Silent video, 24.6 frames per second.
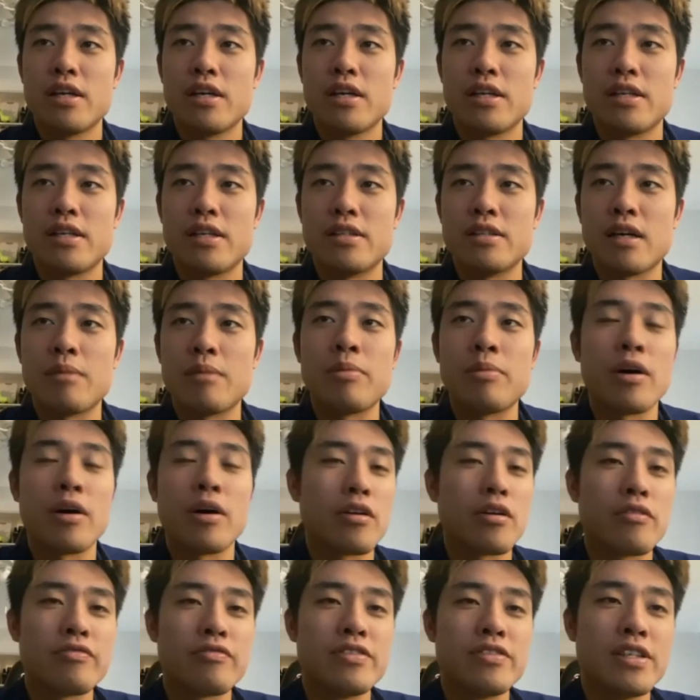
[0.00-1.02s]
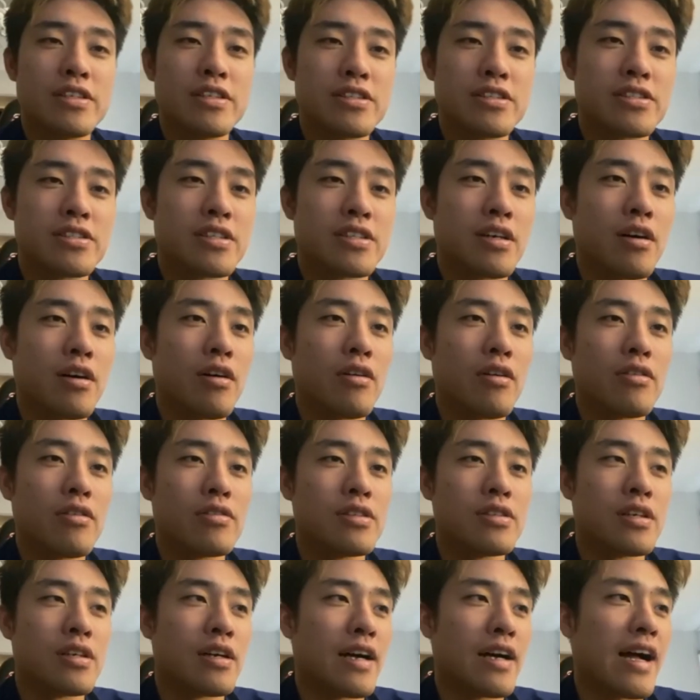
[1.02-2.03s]
And a part of there's all
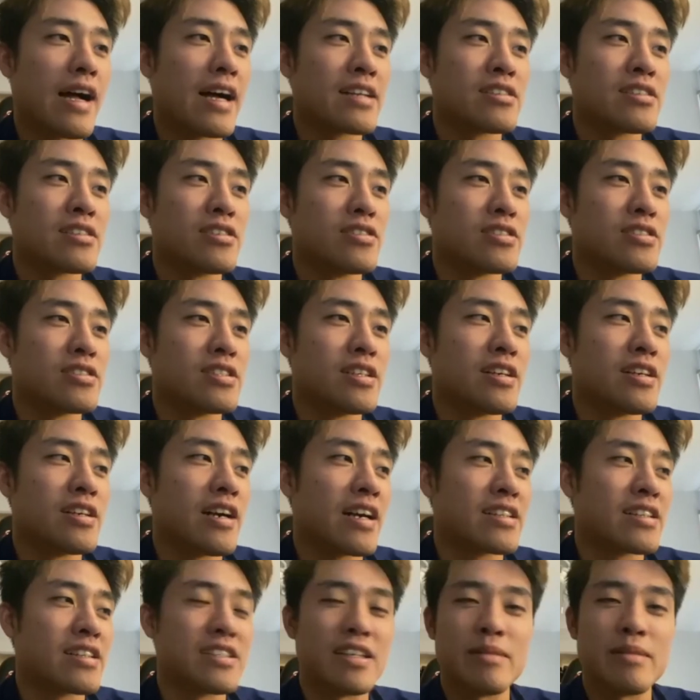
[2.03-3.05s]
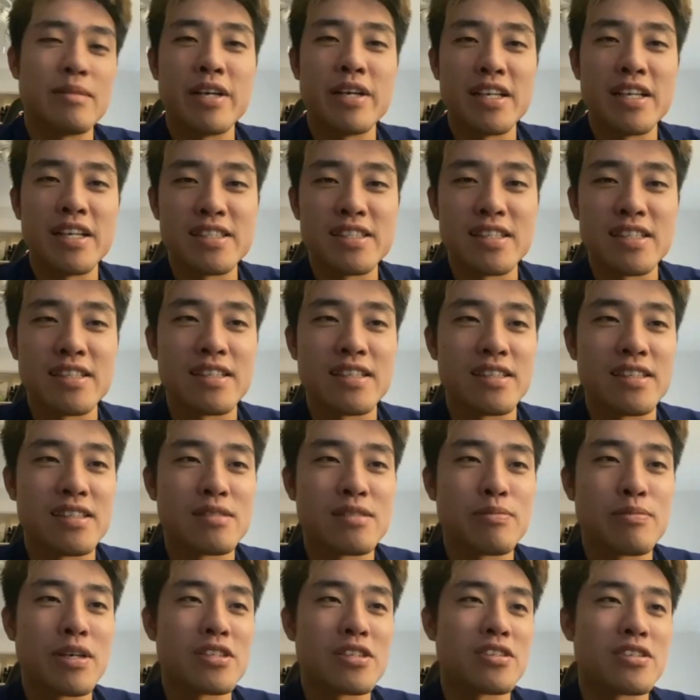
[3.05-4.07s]
the actors there acting amazing, and
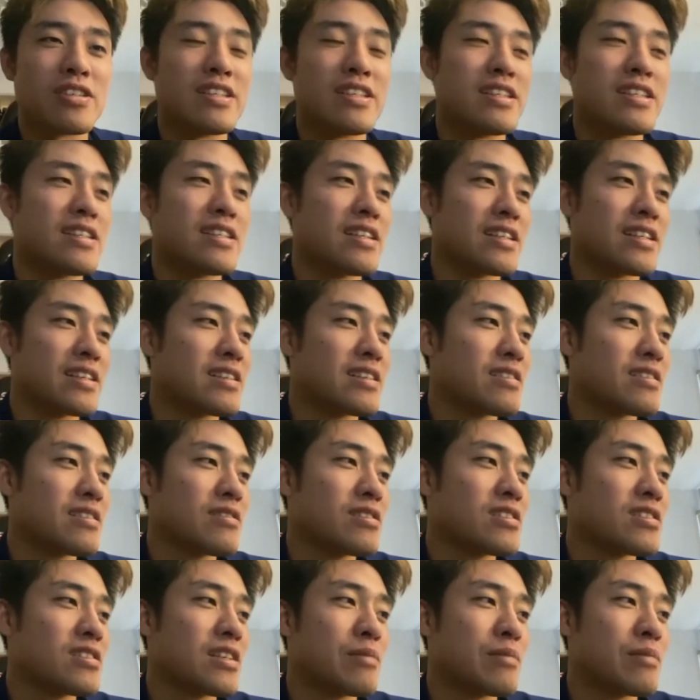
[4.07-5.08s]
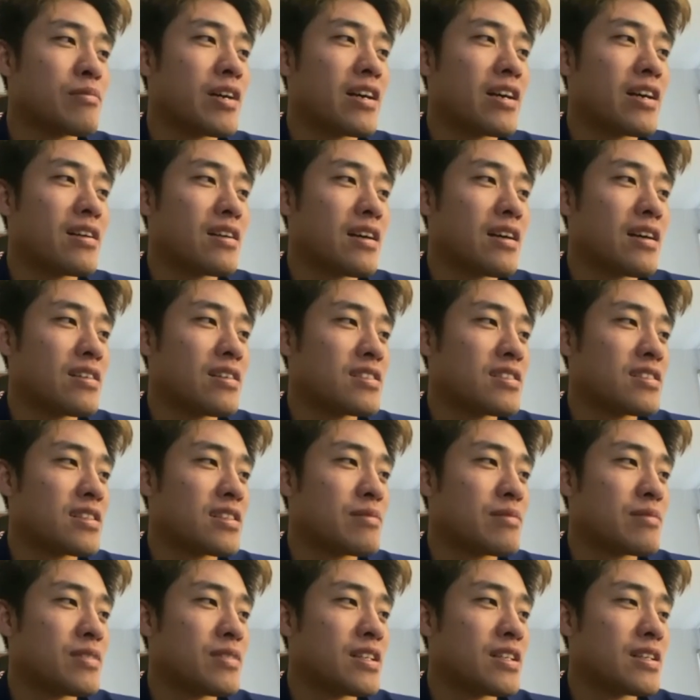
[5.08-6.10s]
especially like
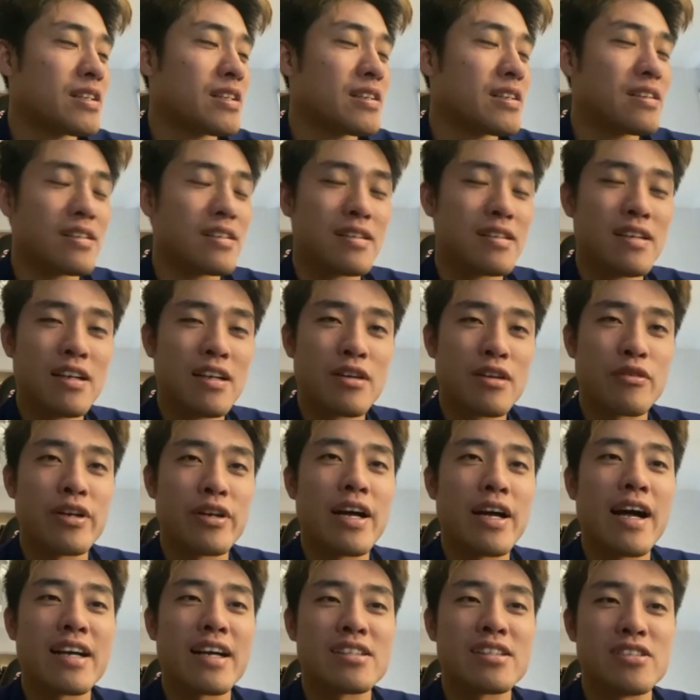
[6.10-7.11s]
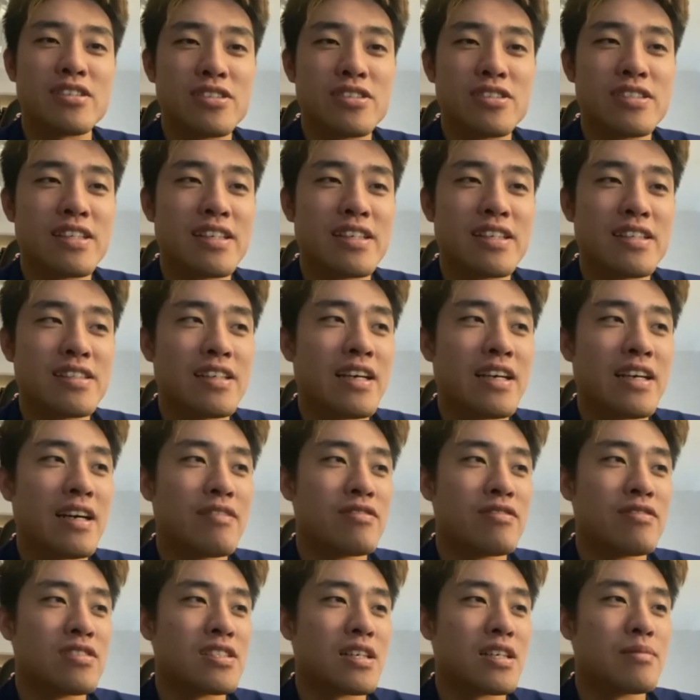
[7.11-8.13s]
some great actors, they
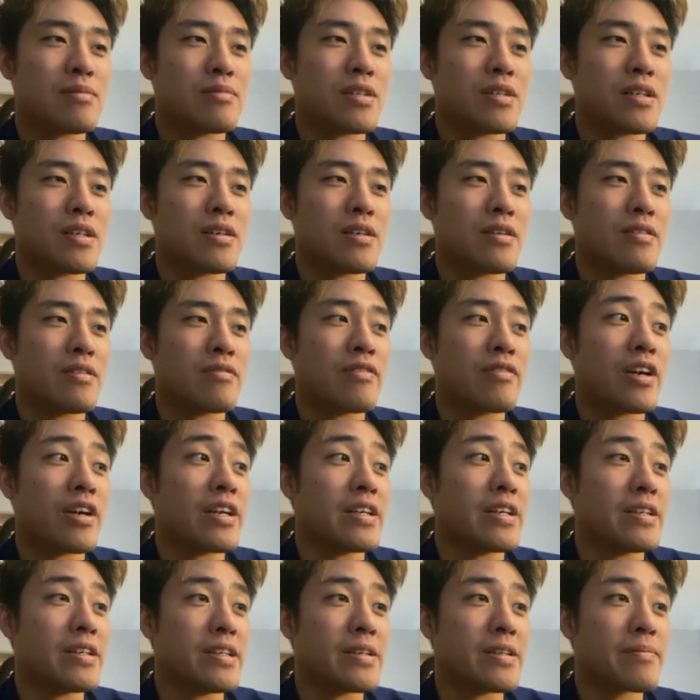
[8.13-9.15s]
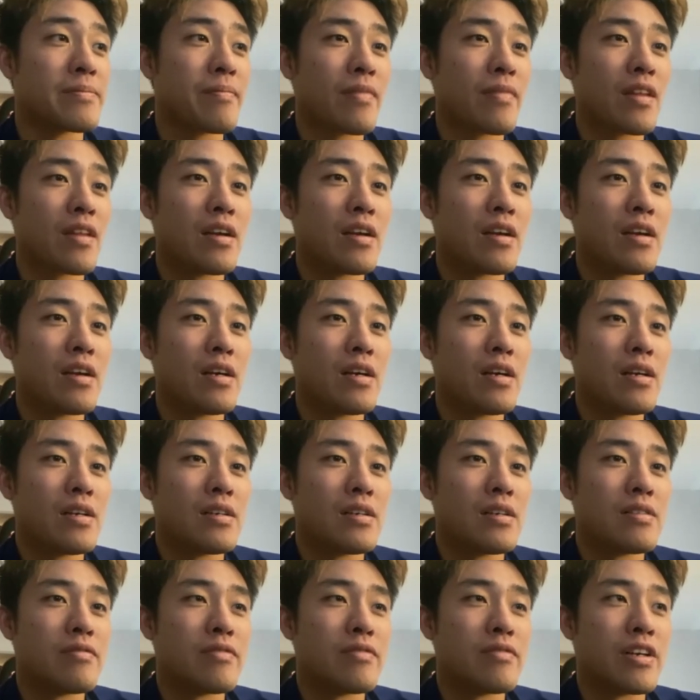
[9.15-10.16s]
have some very
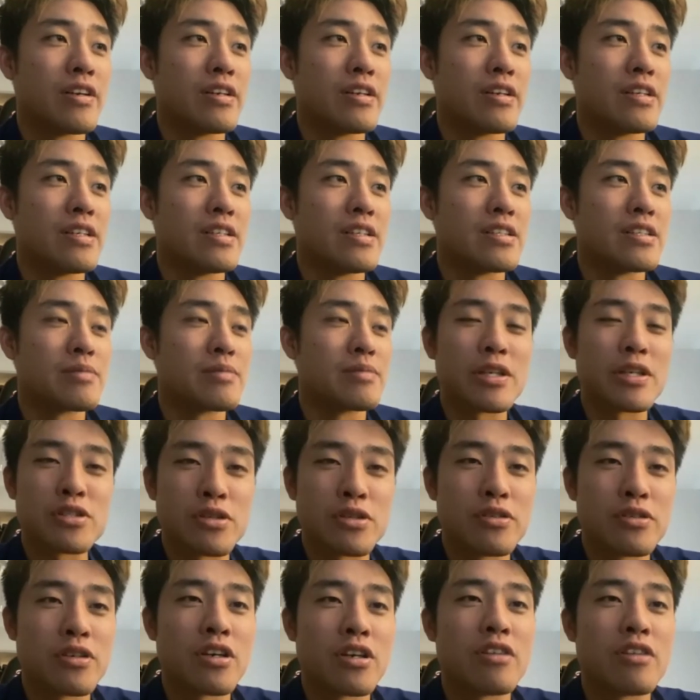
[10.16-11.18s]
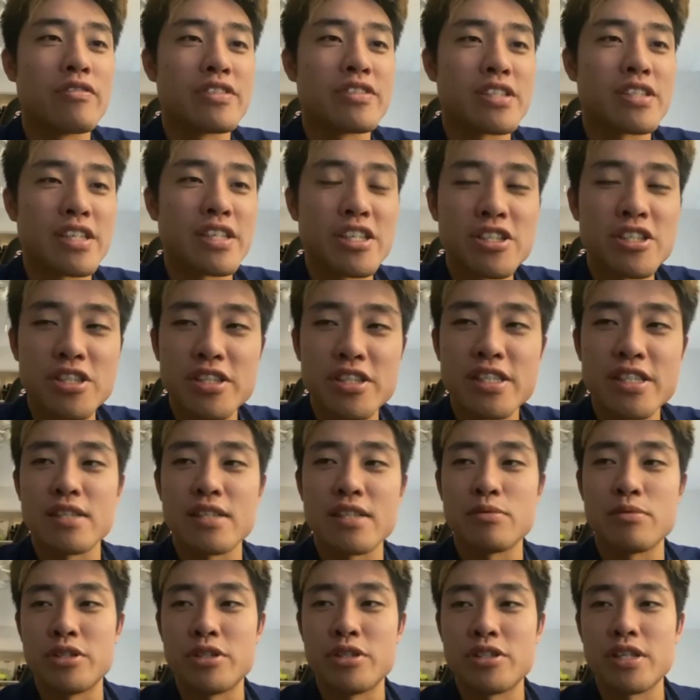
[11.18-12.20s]
very special conversations,
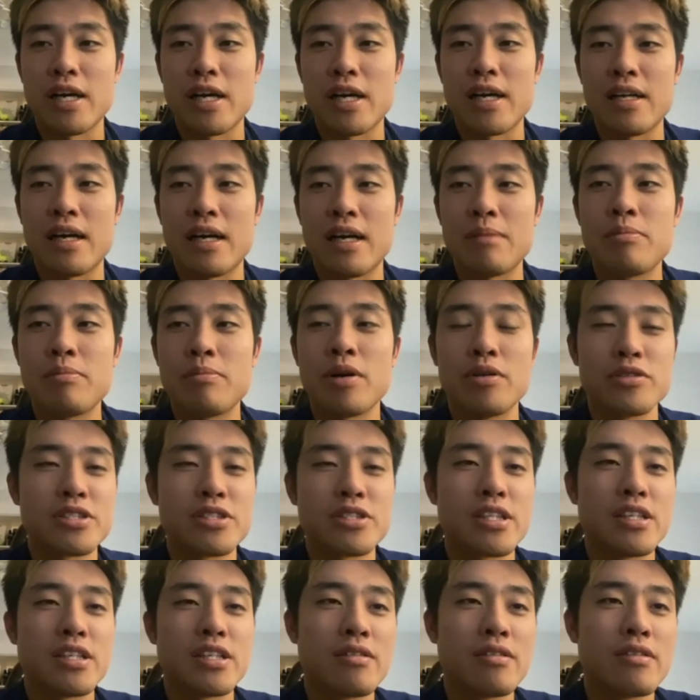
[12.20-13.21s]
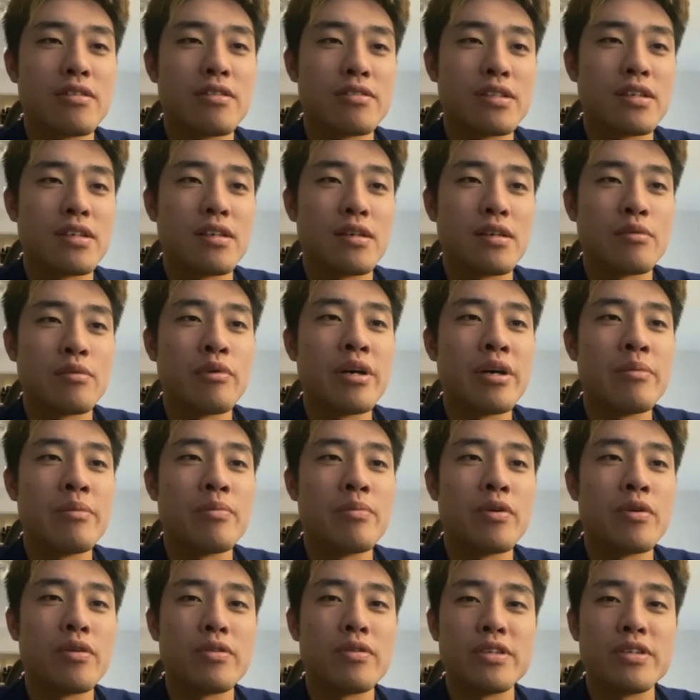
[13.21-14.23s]
and which I posted on
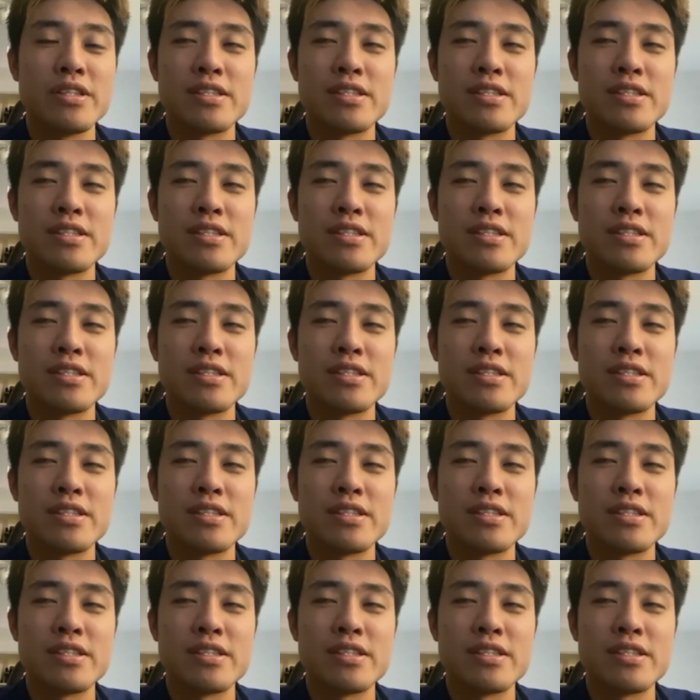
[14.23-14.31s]
Weibo.